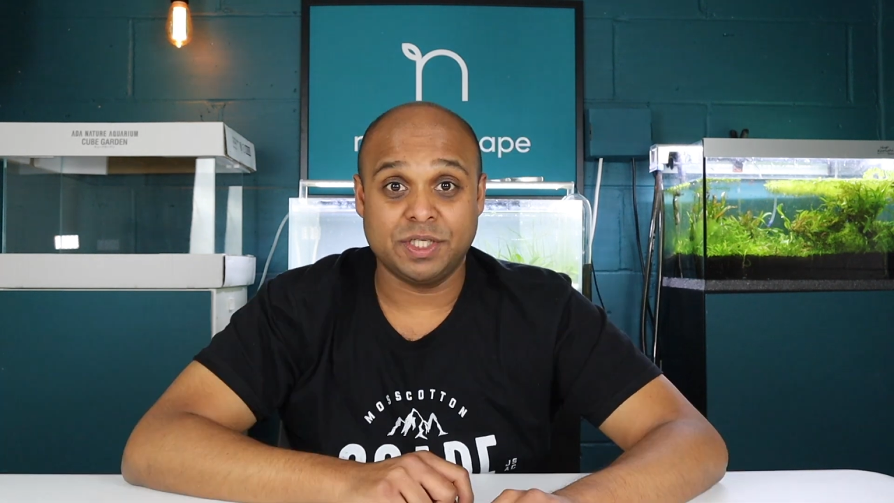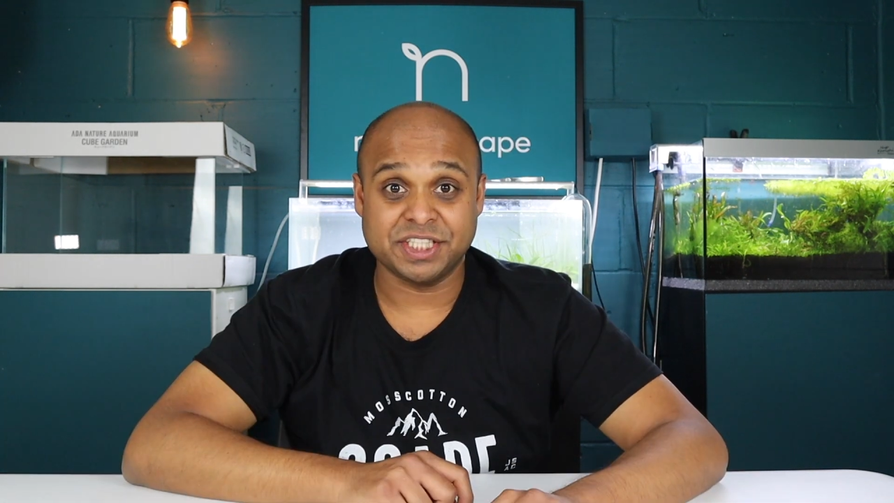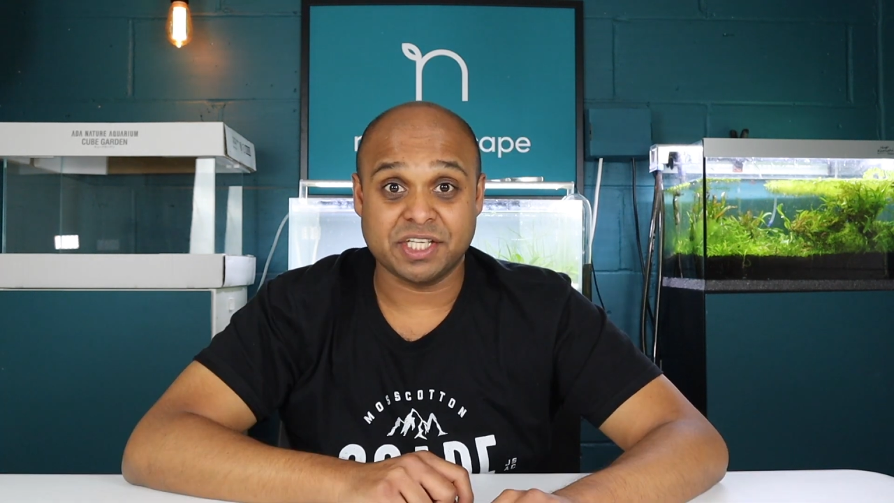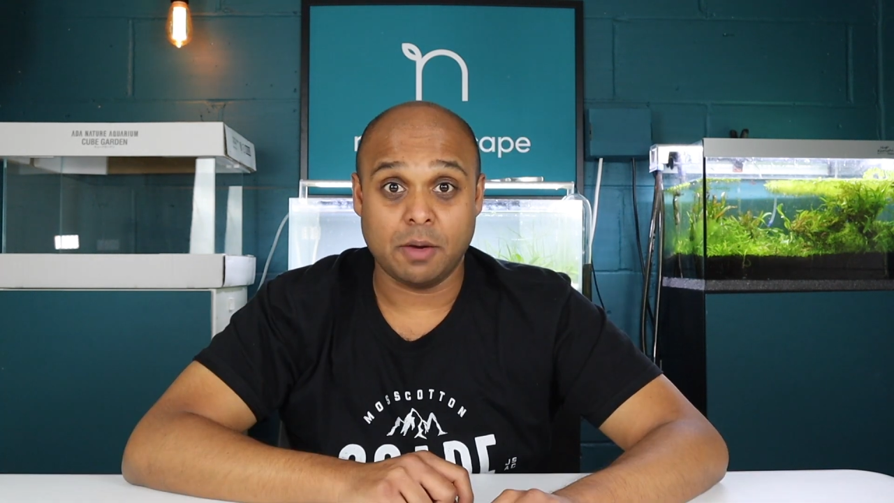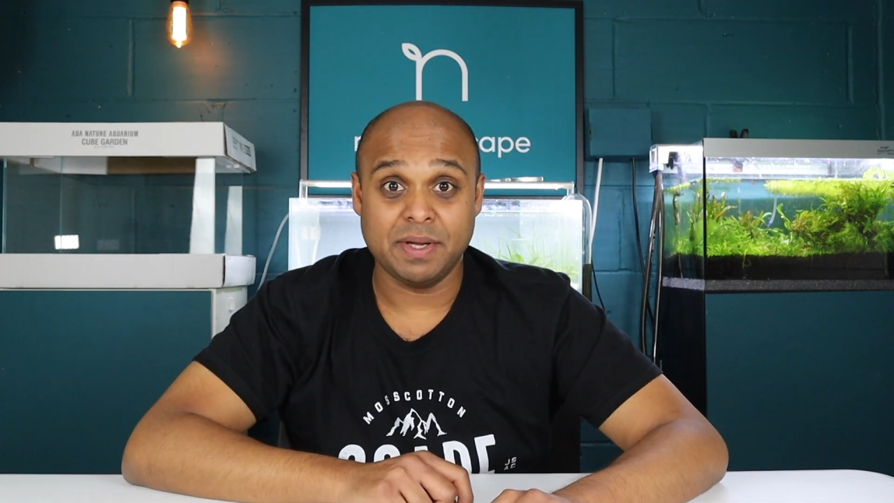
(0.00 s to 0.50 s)
which
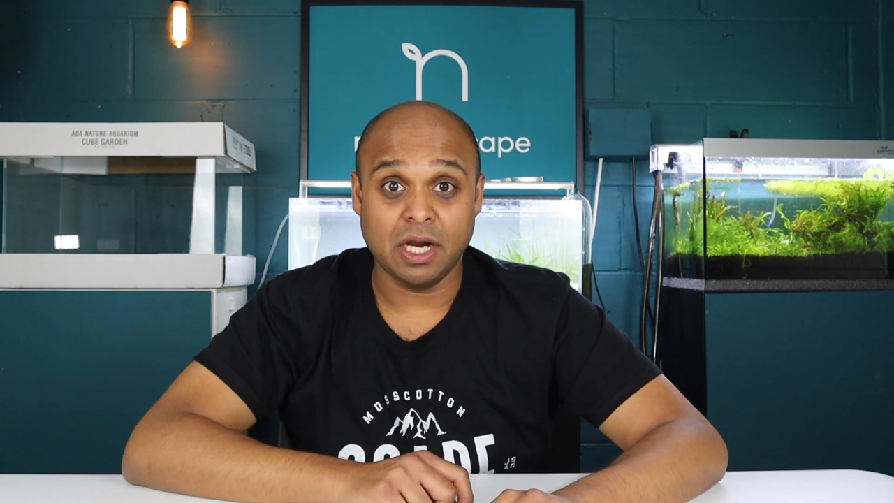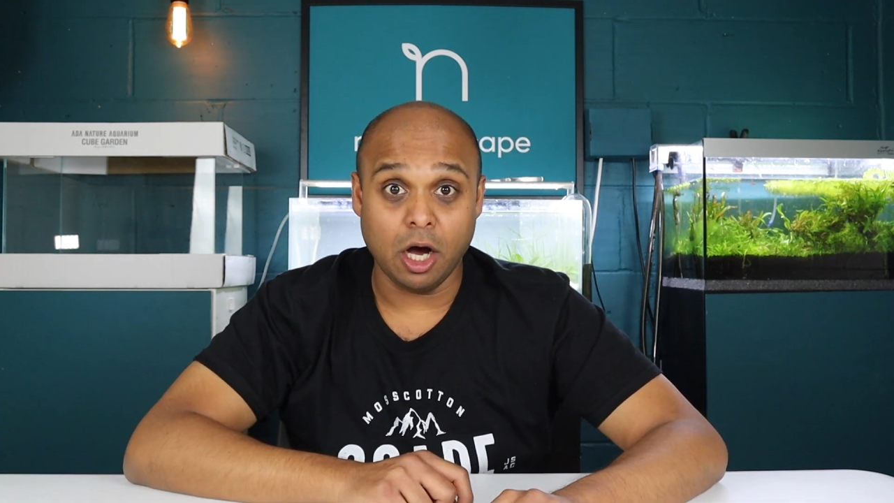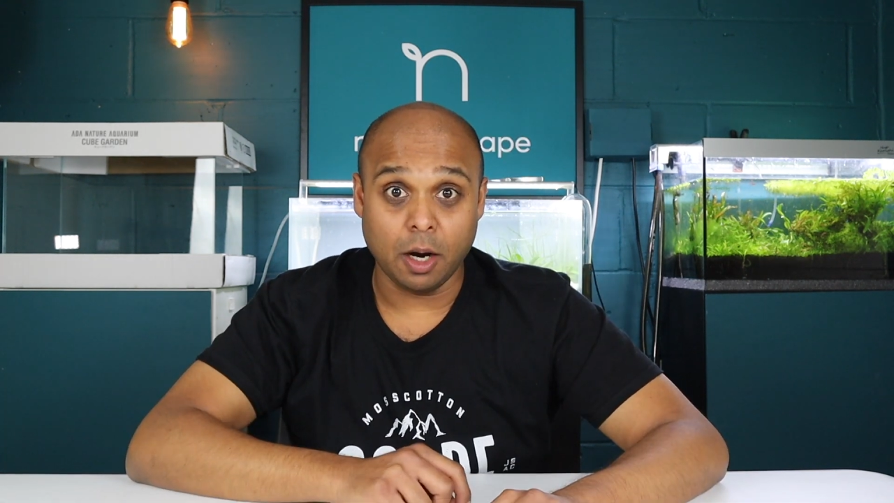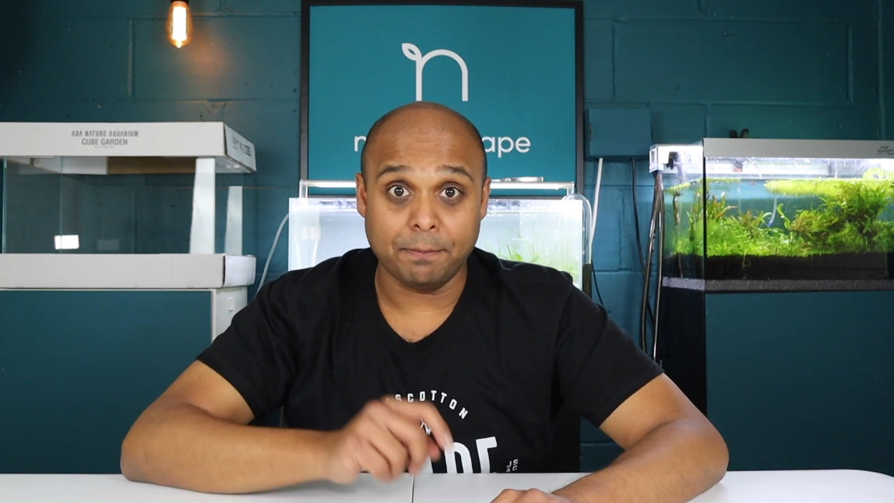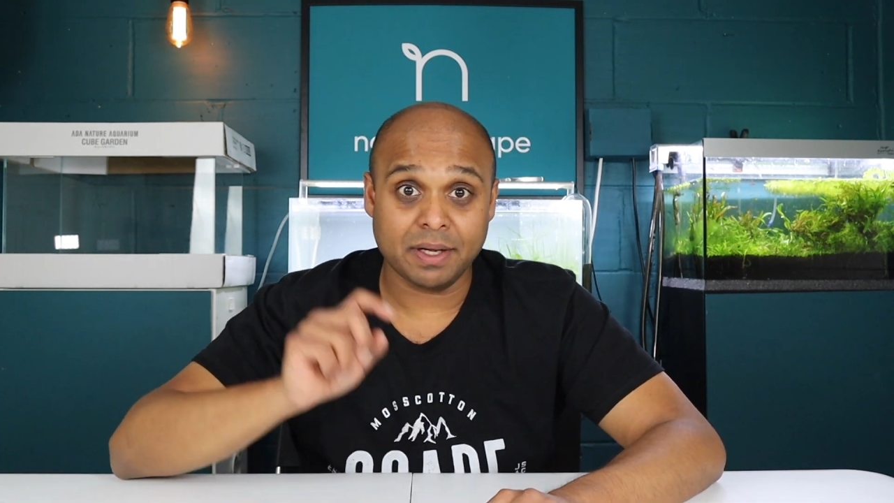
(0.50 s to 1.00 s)
is coming
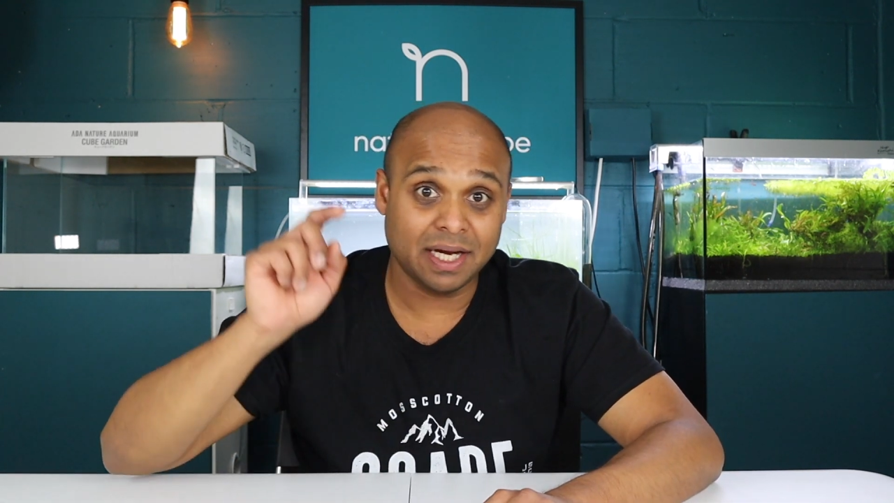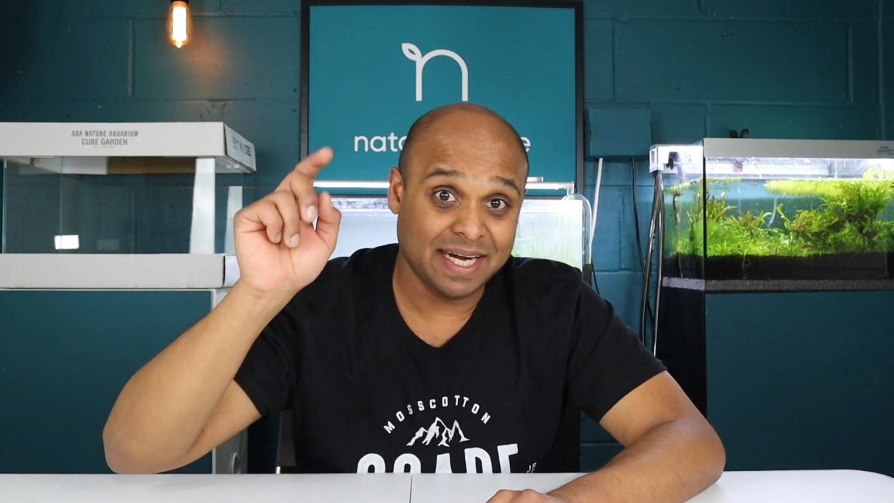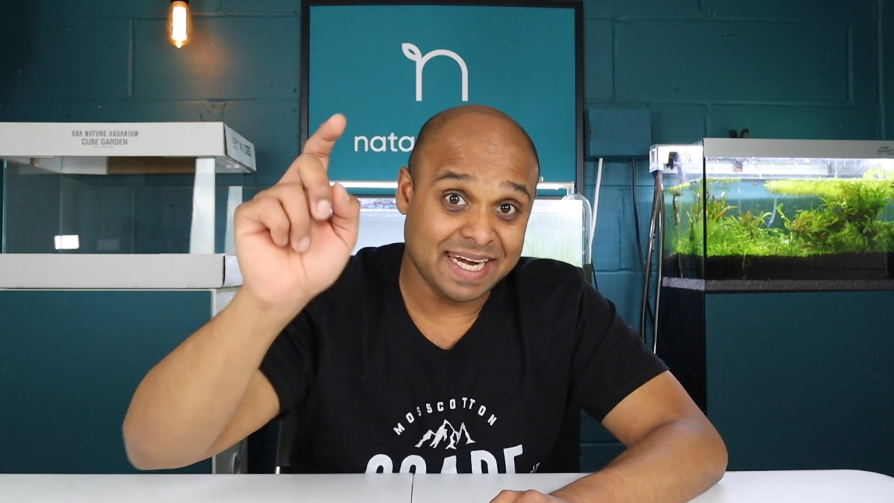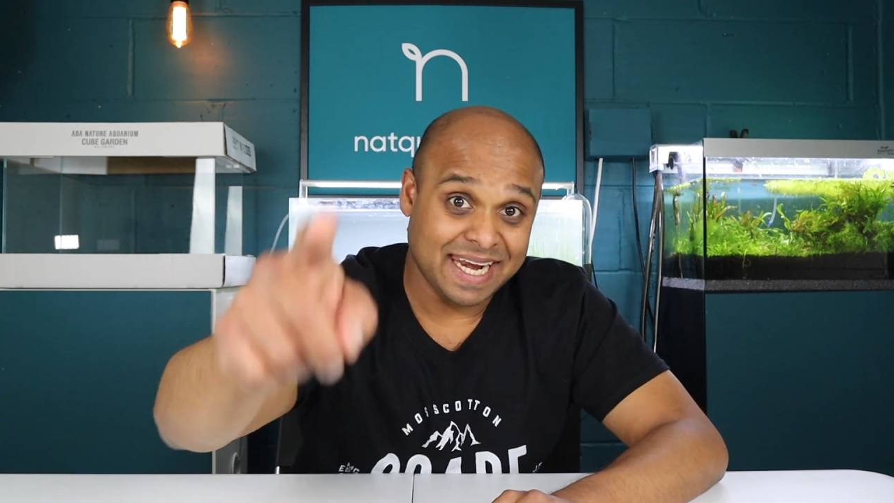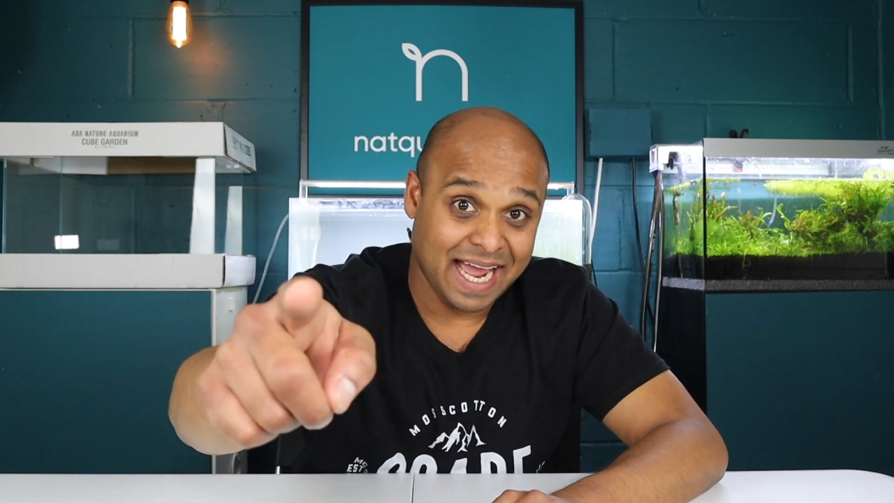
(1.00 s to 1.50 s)
up
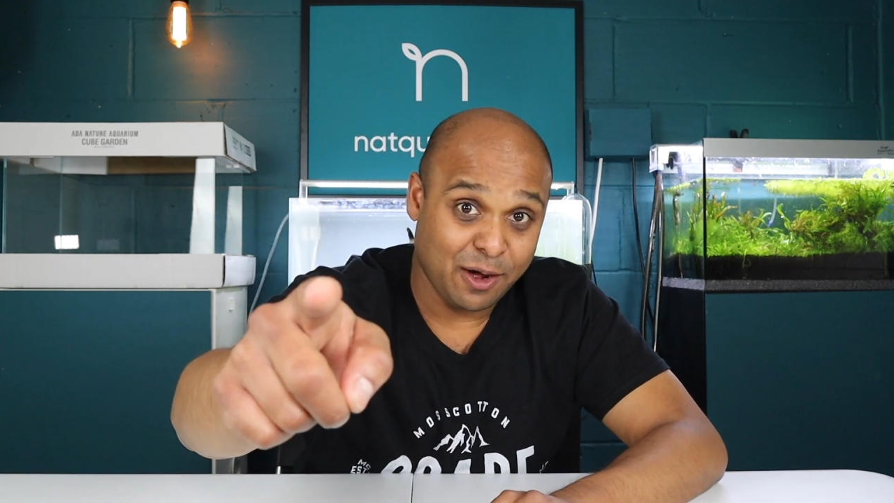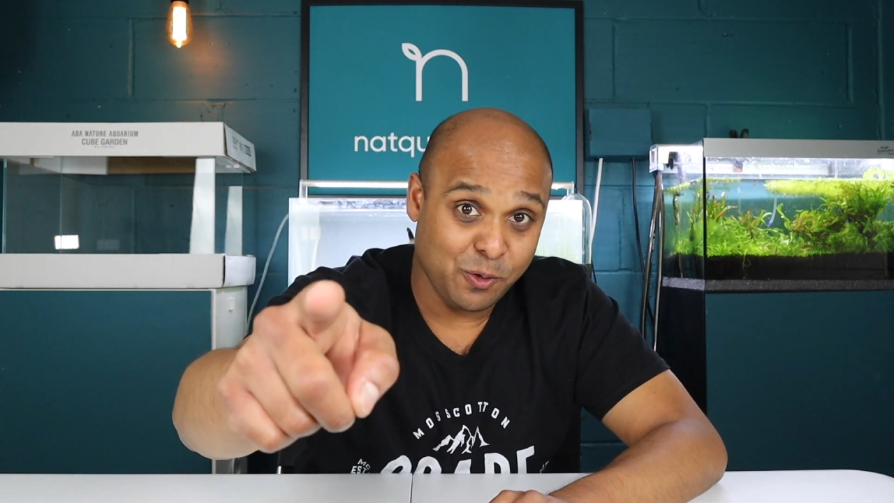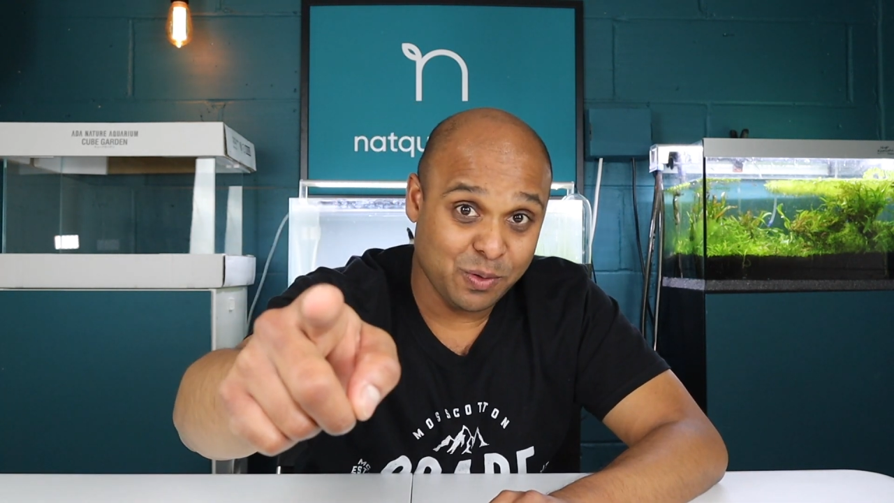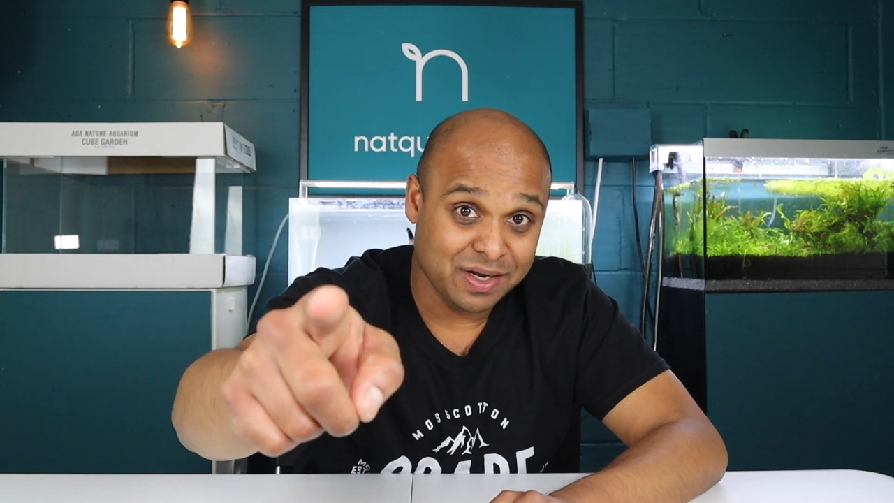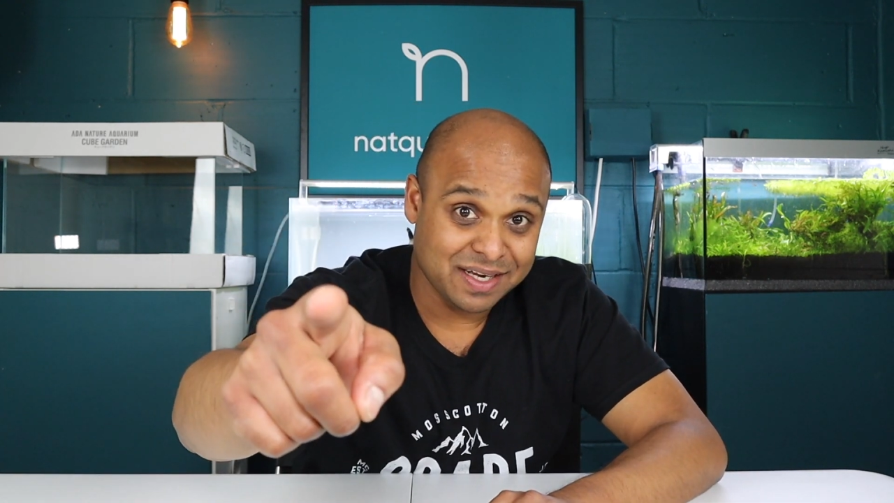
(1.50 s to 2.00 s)
now?